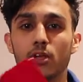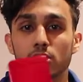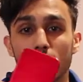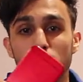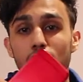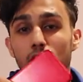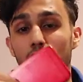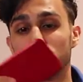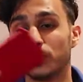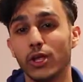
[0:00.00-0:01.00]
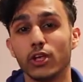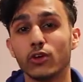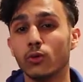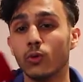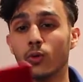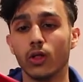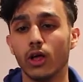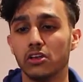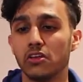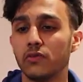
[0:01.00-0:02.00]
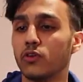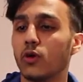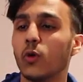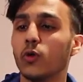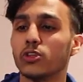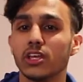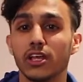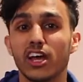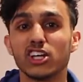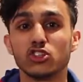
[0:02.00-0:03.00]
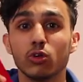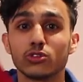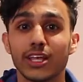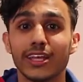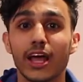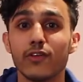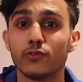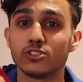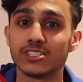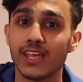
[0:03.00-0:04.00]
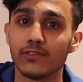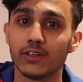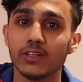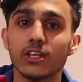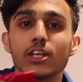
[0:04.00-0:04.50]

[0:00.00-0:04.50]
This actually looks pretty cool. And if you're holding it, it actually looks like an iPhone seven.